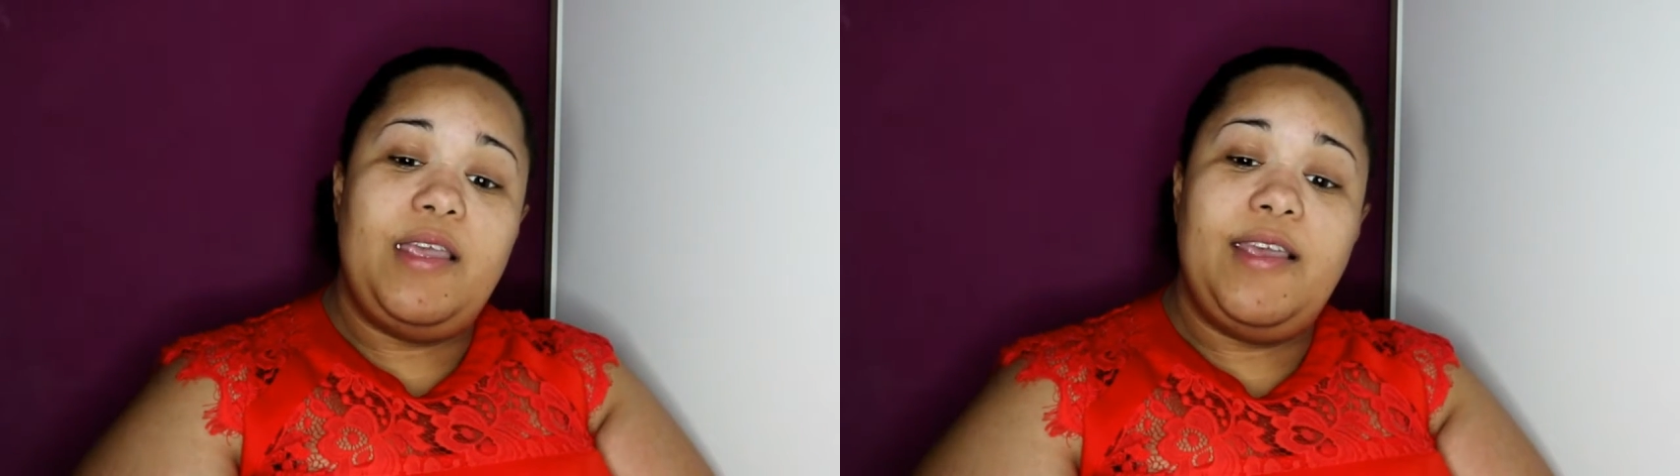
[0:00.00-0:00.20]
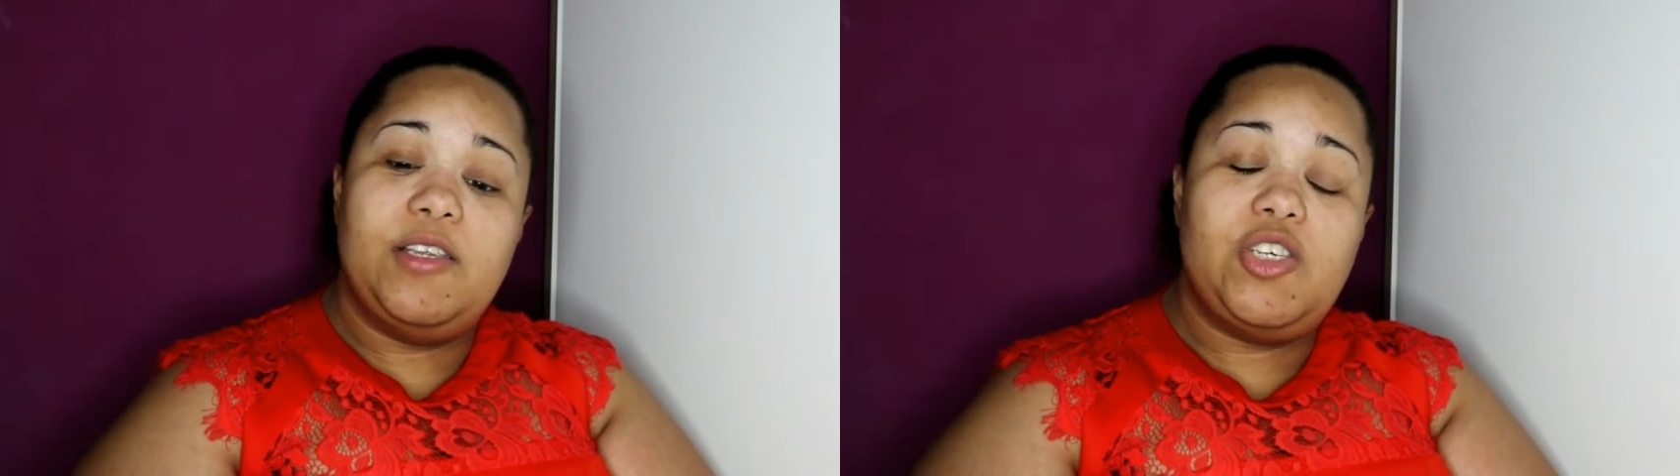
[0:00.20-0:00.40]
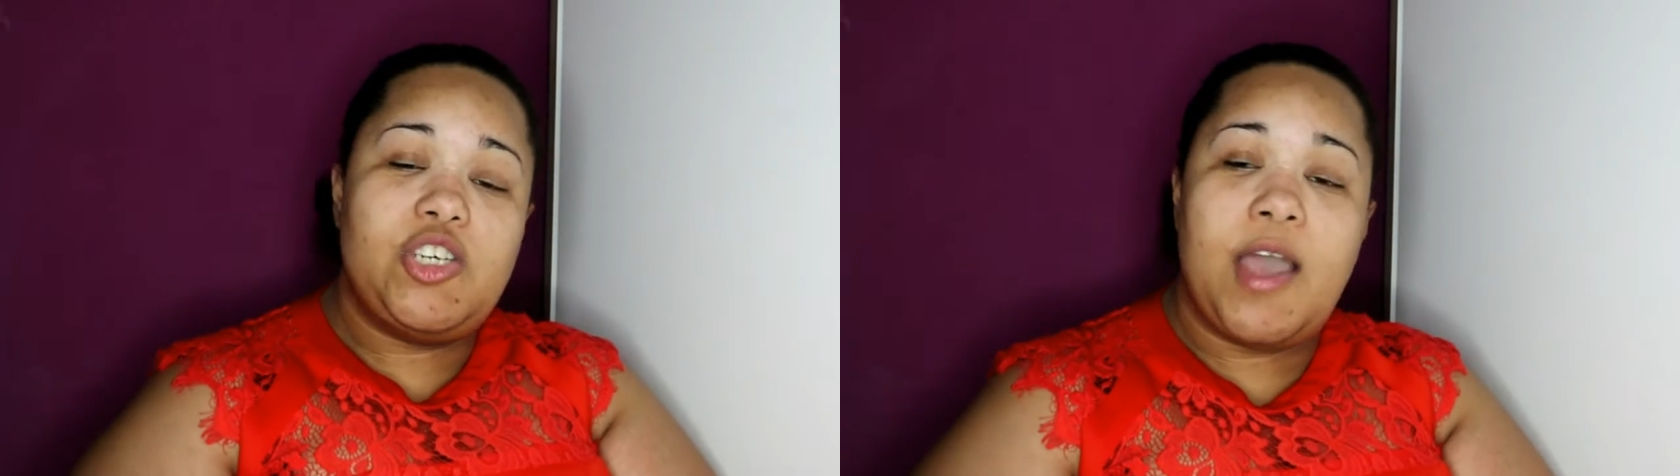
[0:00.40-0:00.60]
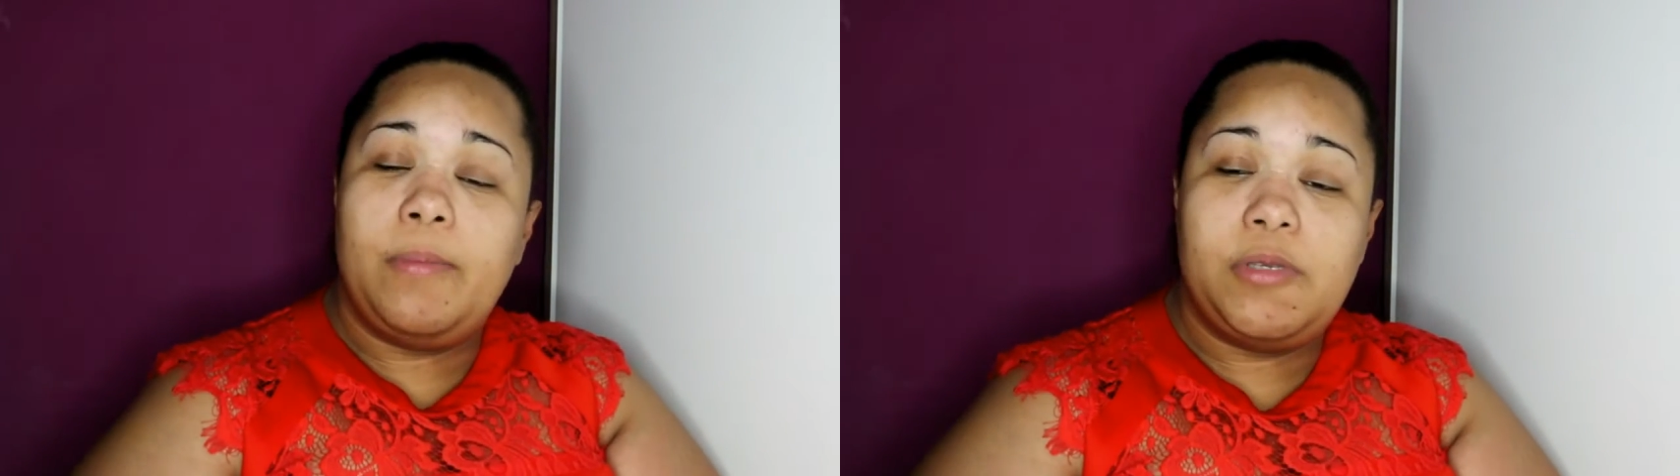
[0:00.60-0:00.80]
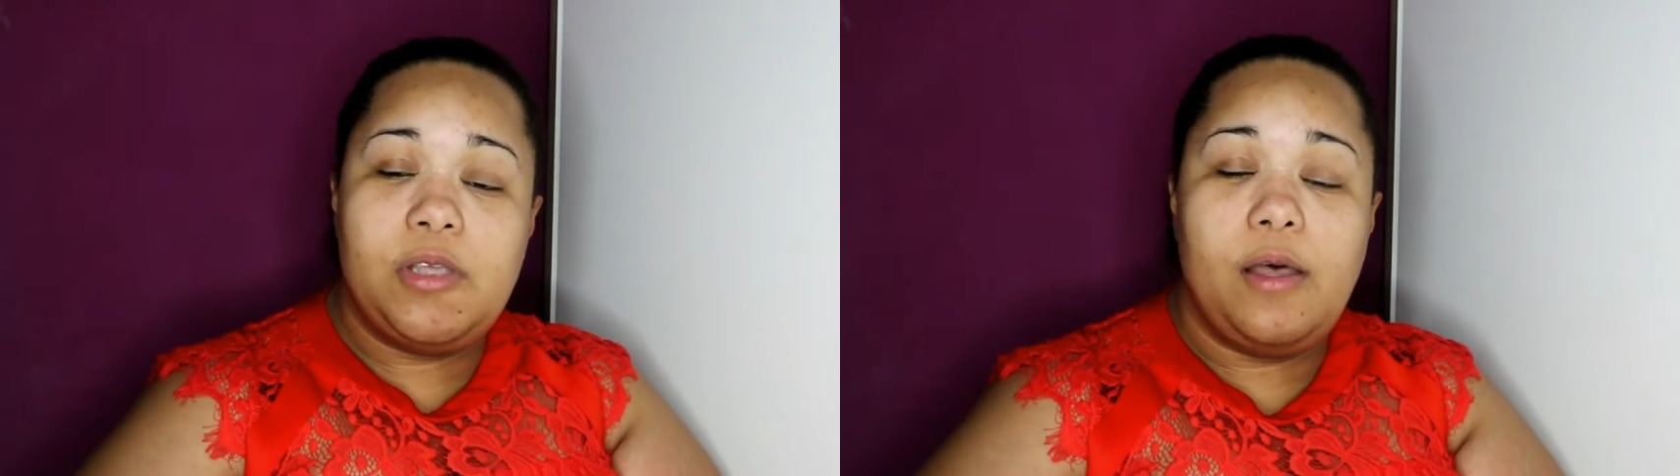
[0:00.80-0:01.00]
each
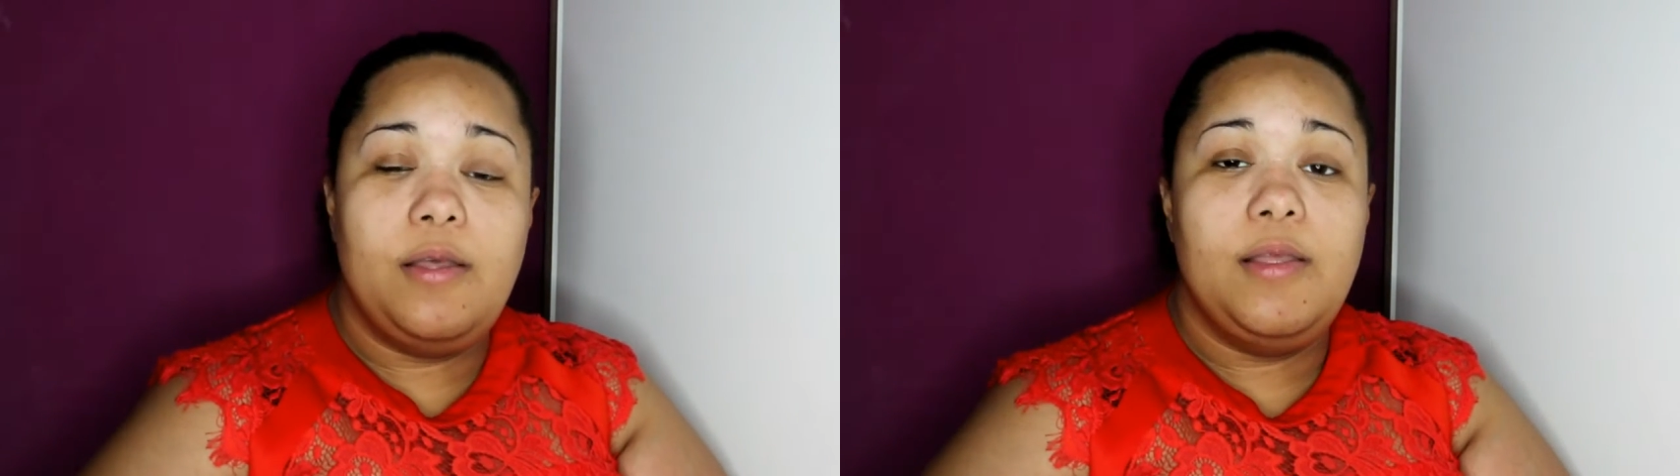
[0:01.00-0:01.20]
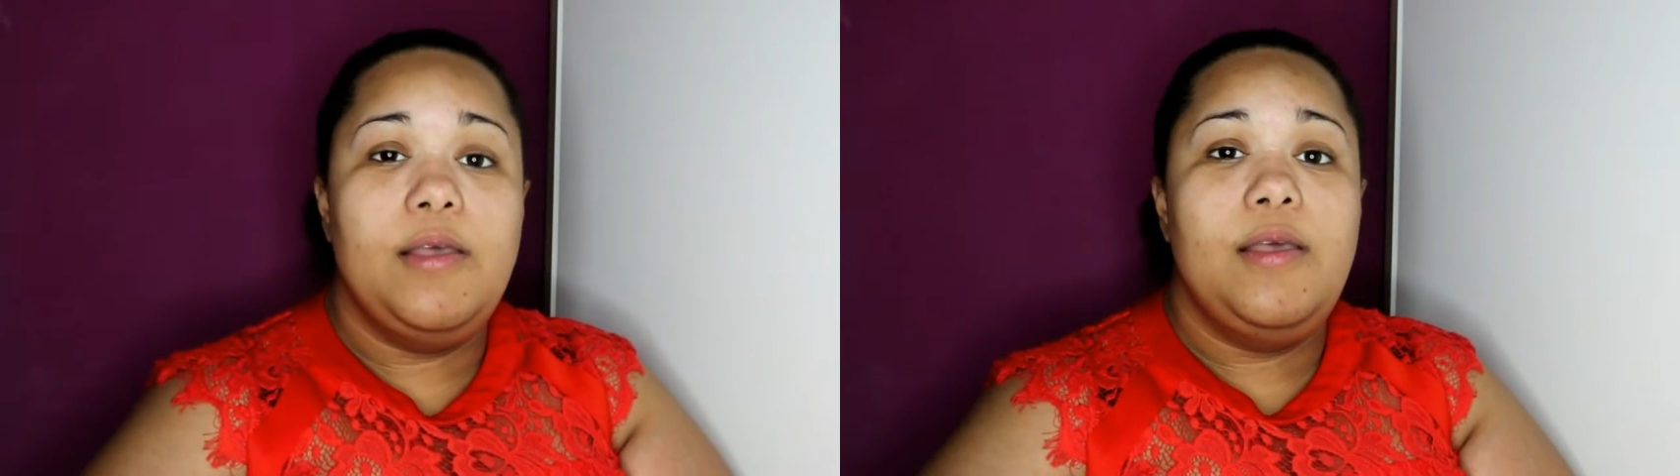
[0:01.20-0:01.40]
chapter